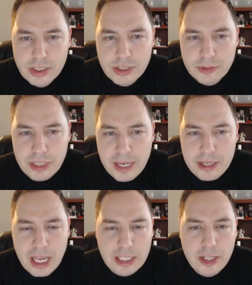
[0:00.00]
Get
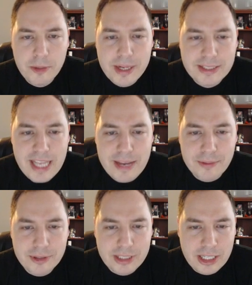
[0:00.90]
a little bit of damage,
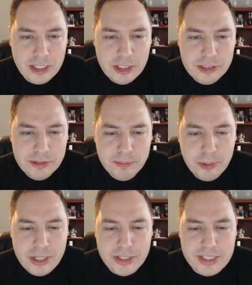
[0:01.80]
got a pretty
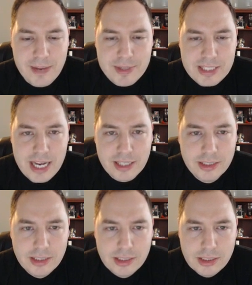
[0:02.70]
good damage there.
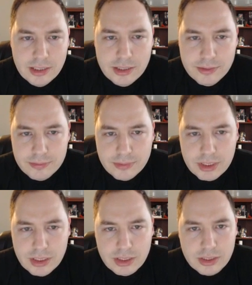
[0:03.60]

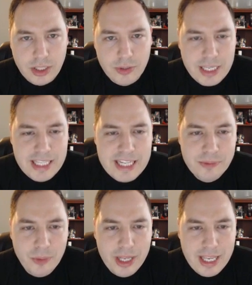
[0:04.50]
So he didn't
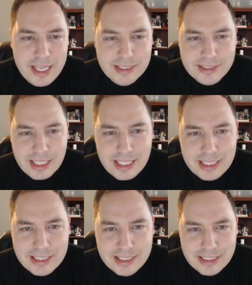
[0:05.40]
want his
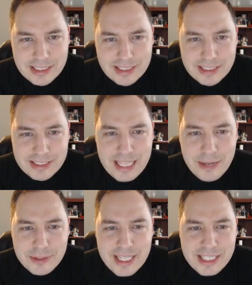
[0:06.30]
tower
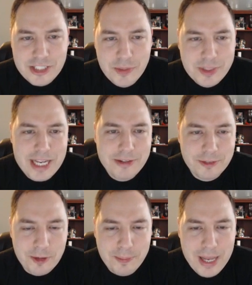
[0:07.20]
taking too much damage from
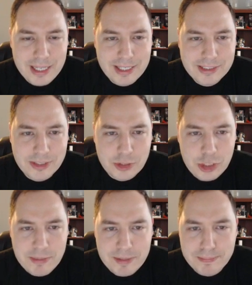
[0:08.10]
the P.E.K.K.A, so he
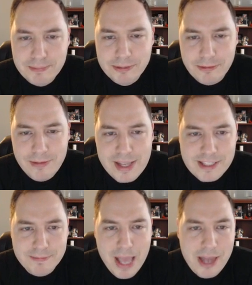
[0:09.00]
drops a
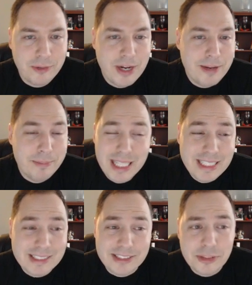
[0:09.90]
defensive Battle Ram, but that
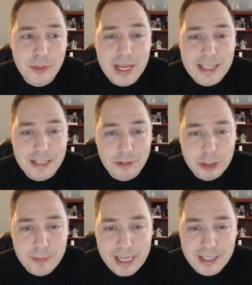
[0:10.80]
doesn't do anything versus
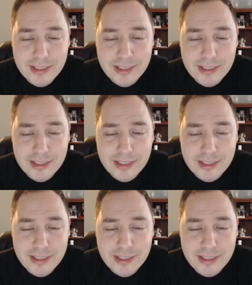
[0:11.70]
P.E.K.K.A.